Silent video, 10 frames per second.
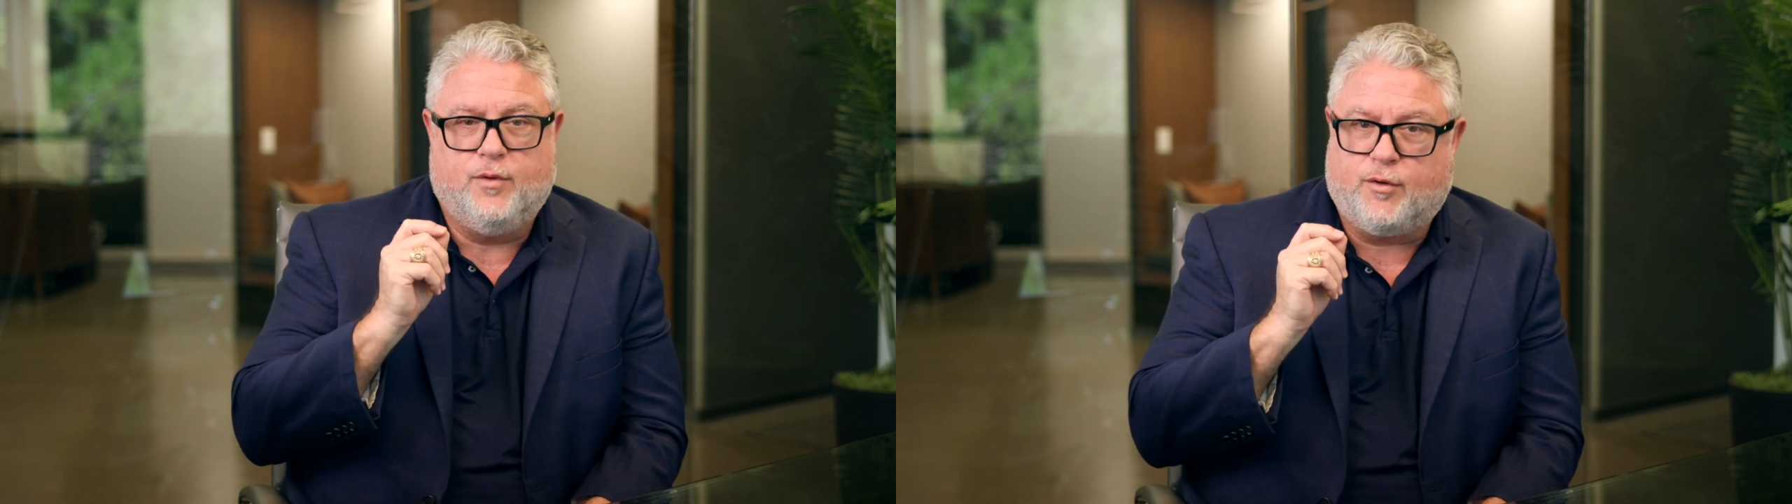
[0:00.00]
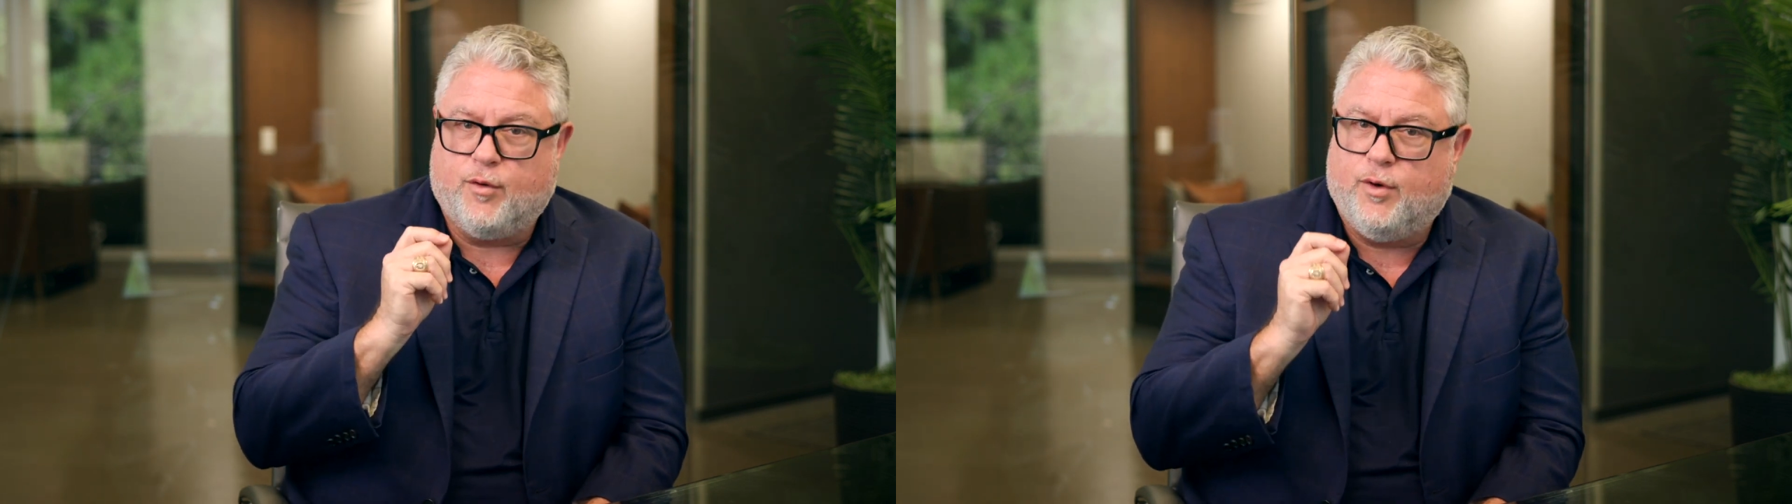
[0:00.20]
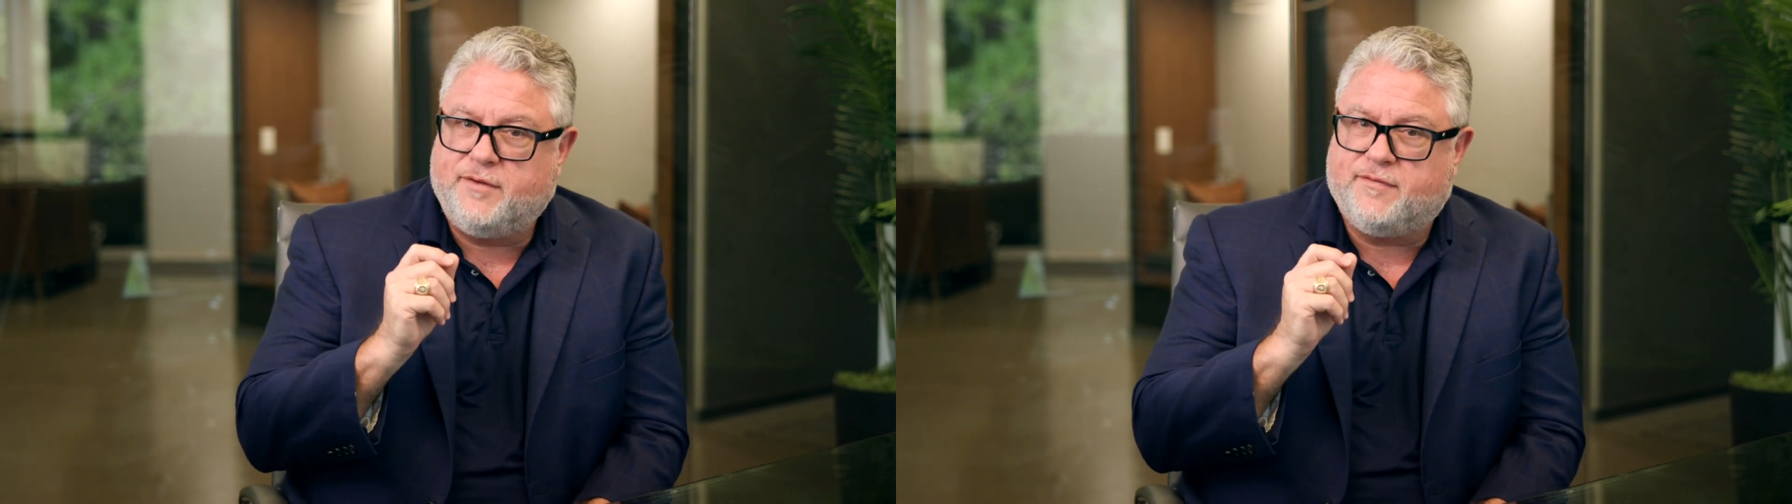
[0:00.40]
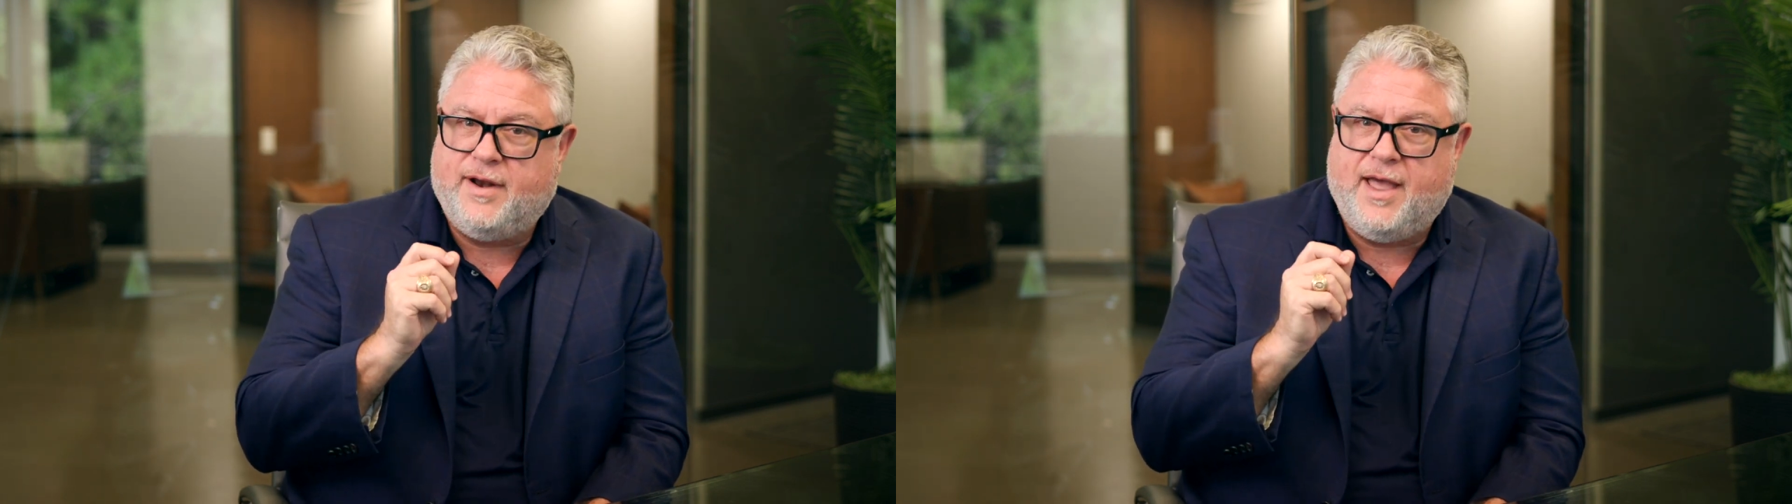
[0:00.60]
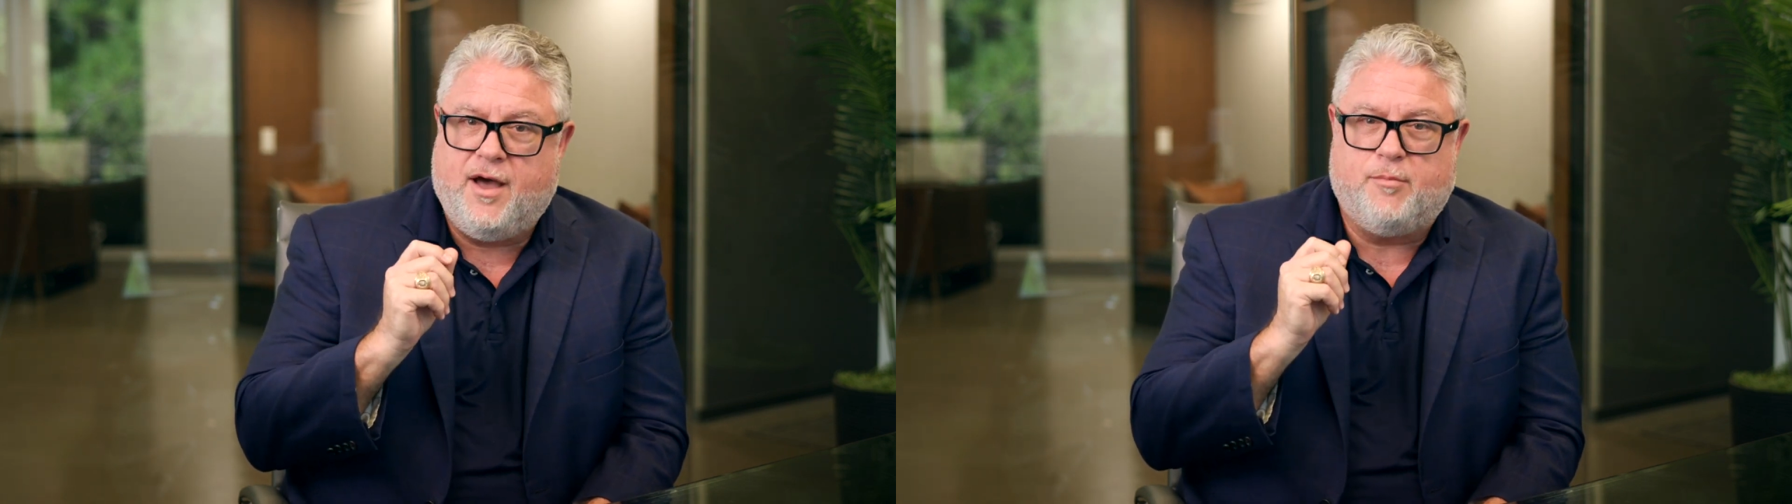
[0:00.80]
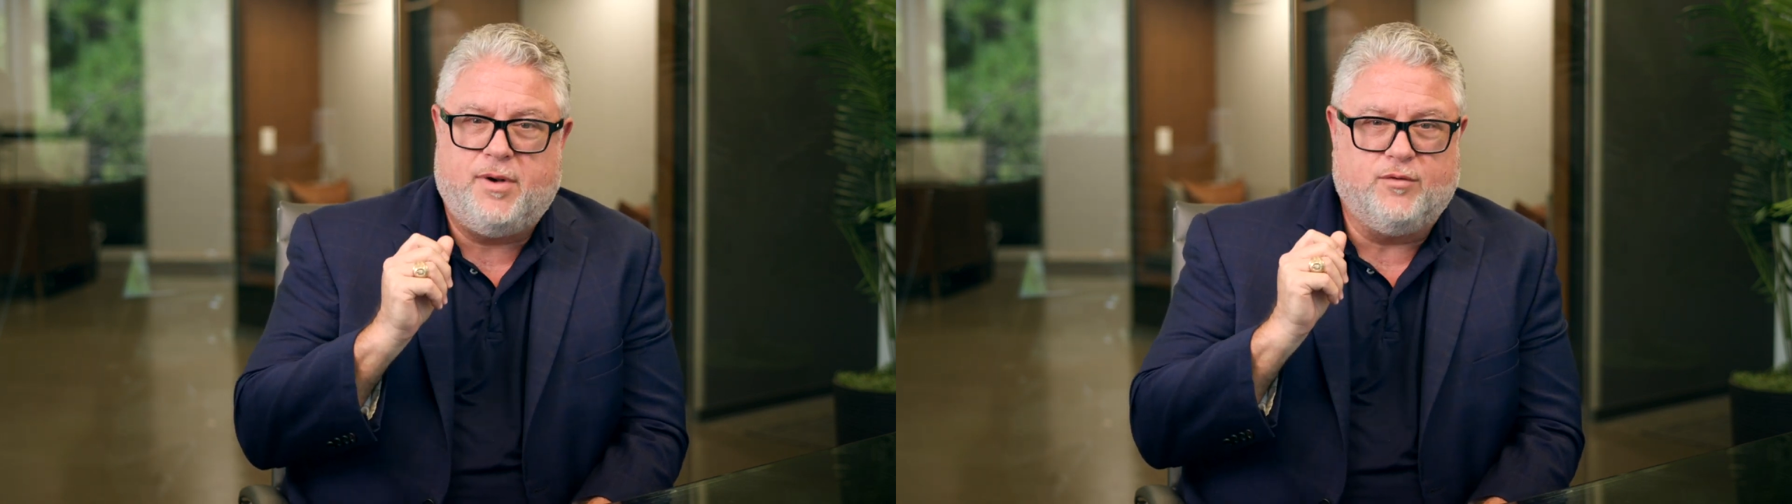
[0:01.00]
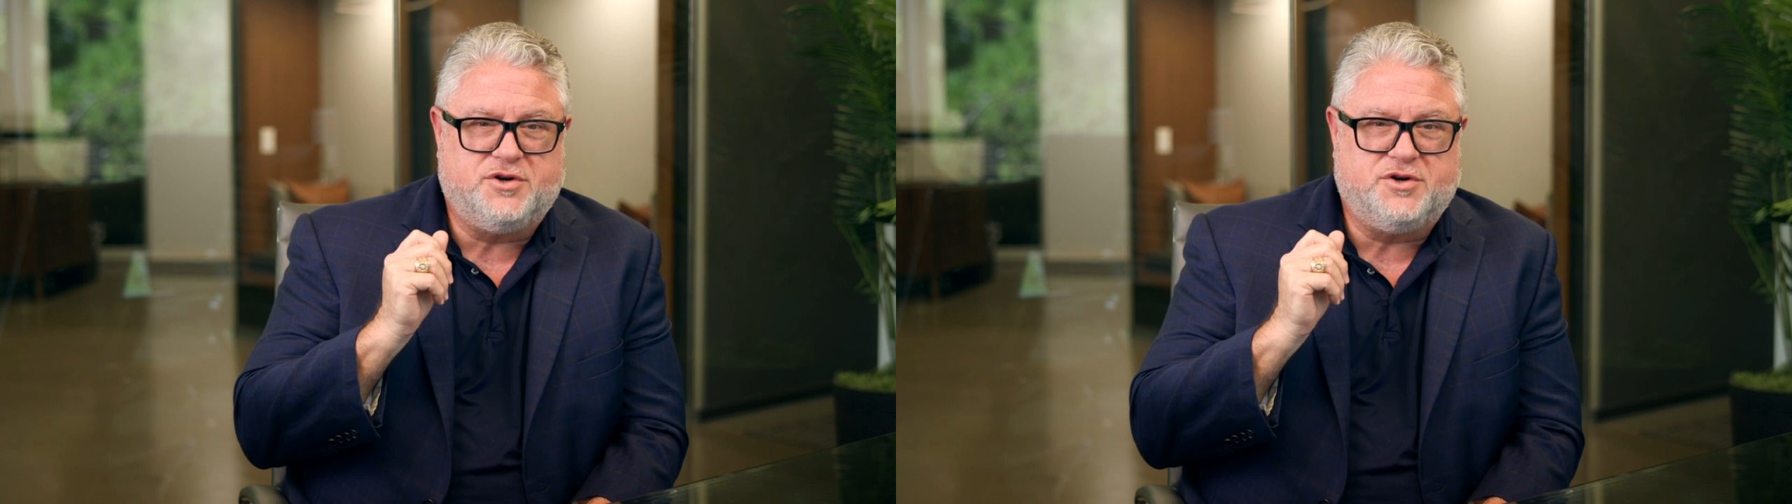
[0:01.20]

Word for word: we're growing for now, but